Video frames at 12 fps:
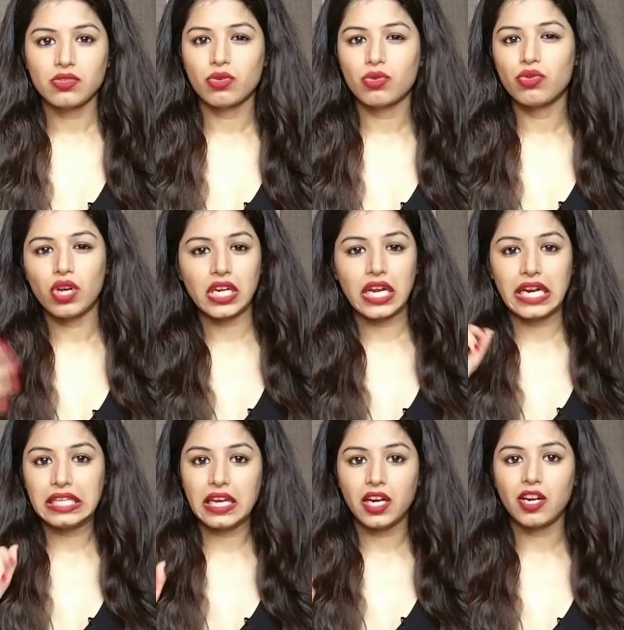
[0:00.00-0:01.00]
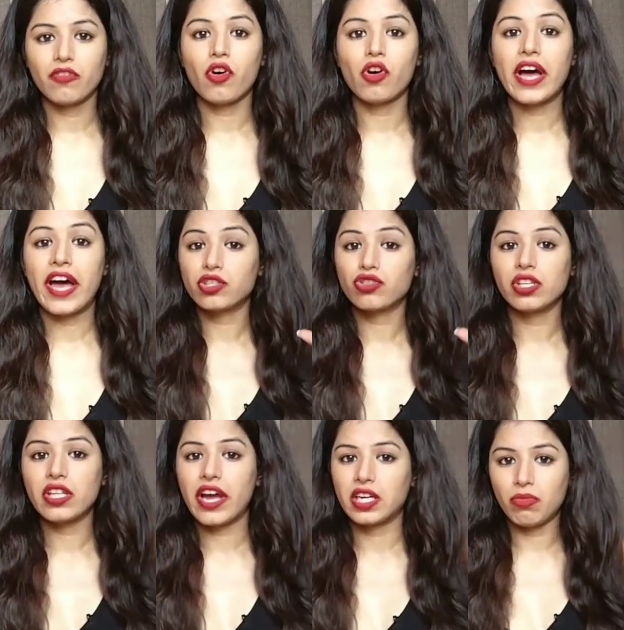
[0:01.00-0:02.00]
Yeah, so you can get the idea of how
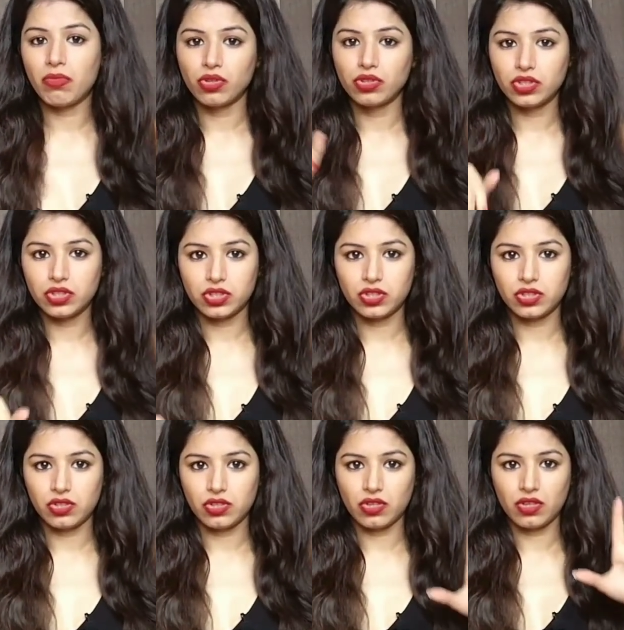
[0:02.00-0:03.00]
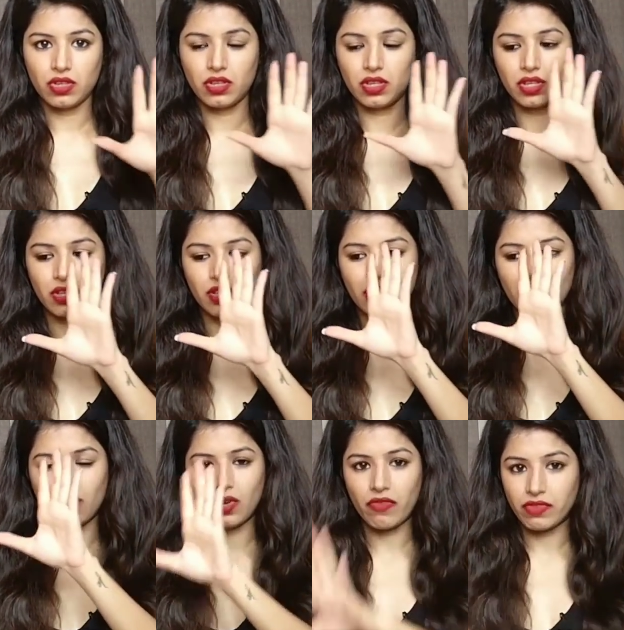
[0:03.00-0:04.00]
actually the item looks
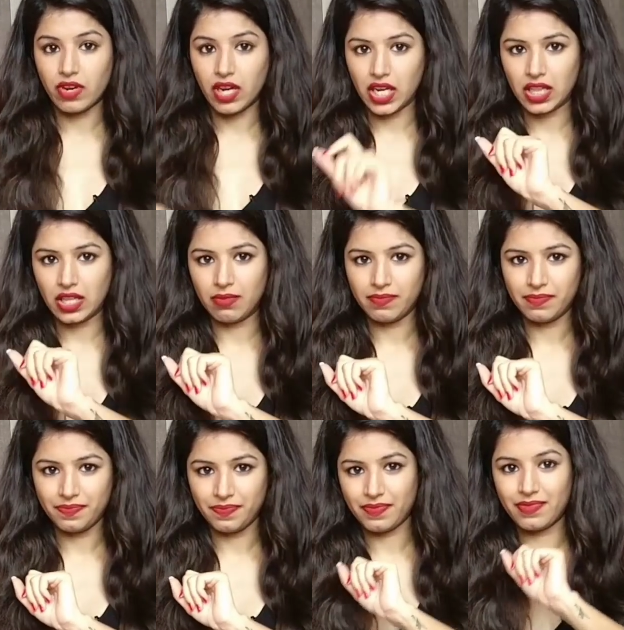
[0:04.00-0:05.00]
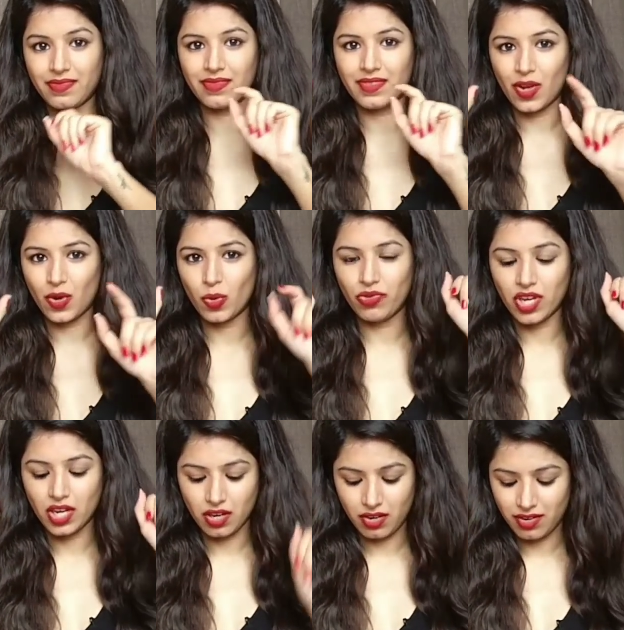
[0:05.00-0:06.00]
after wearing them. I
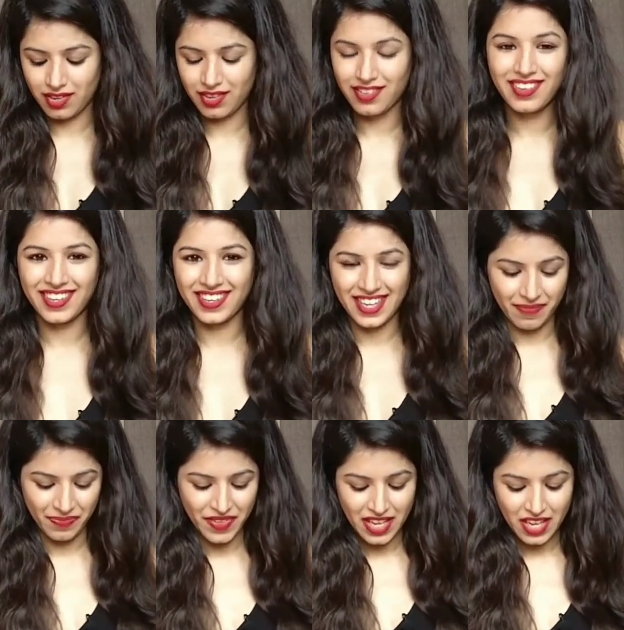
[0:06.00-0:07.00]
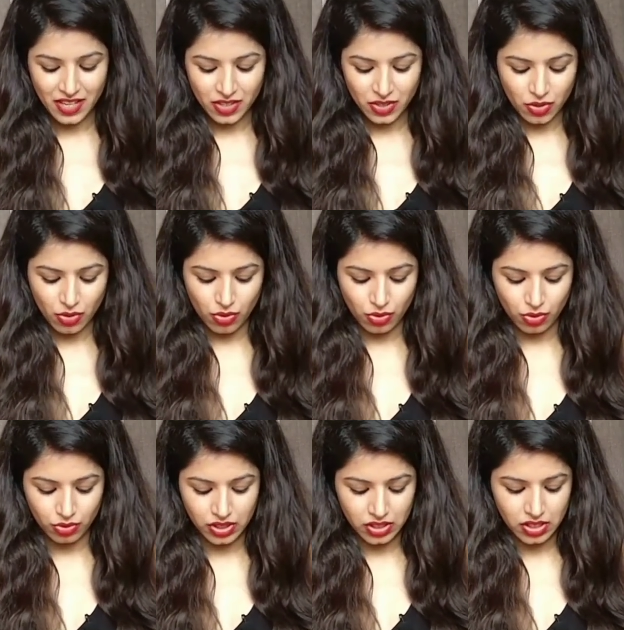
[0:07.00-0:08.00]
hope you get it. Yeah,
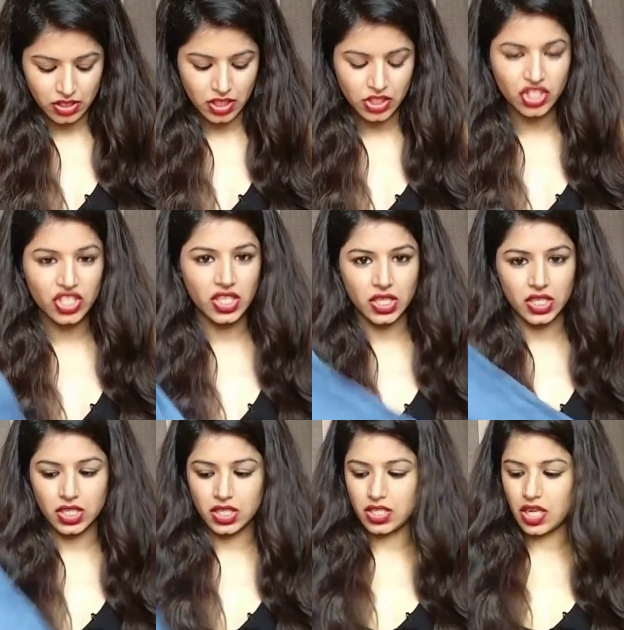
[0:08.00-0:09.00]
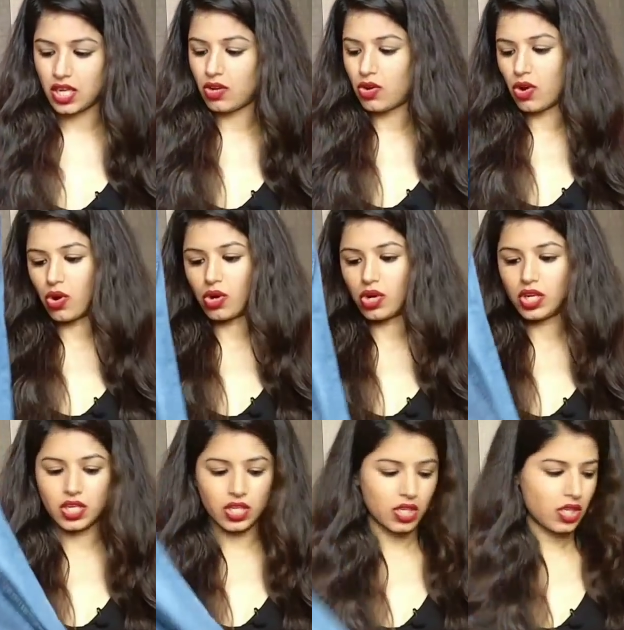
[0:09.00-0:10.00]
so this is the jeans I
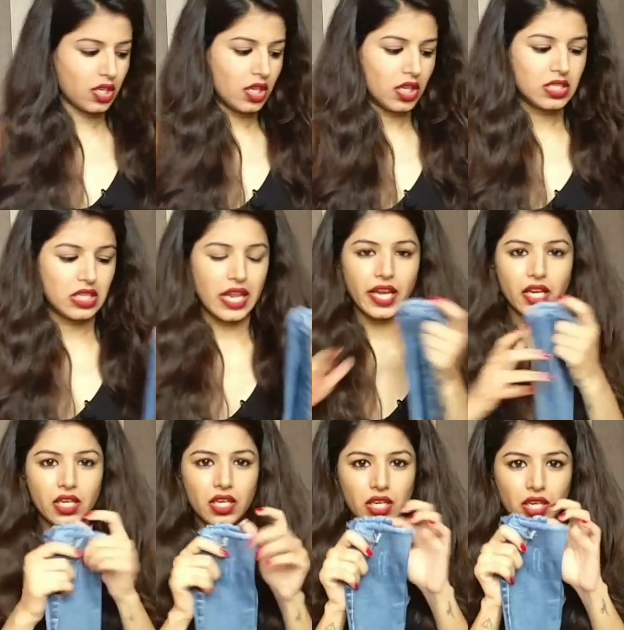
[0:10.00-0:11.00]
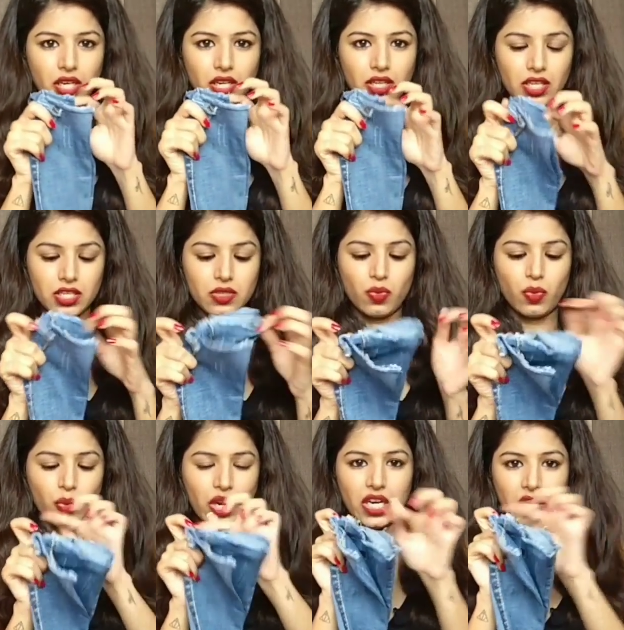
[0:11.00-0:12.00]
got. It's like
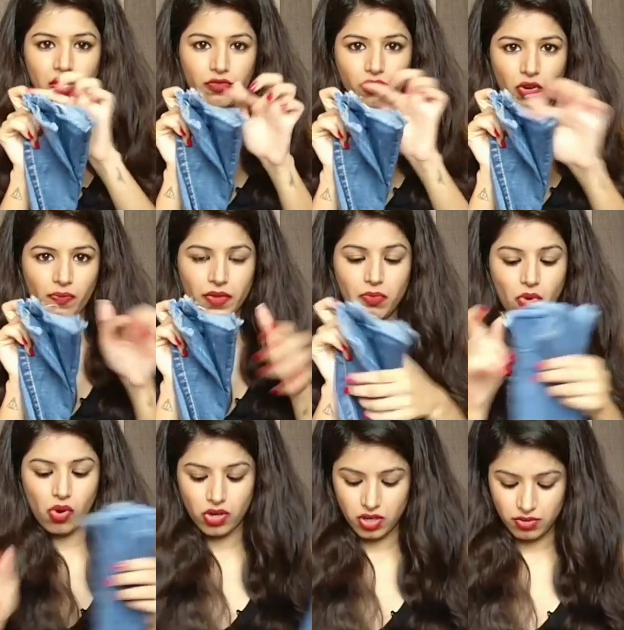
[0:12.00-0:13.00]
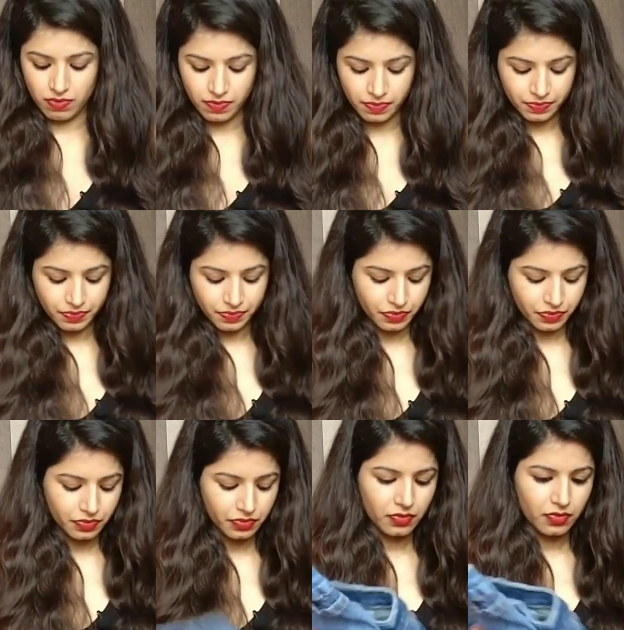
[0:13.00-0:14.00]
this braided from the bottom.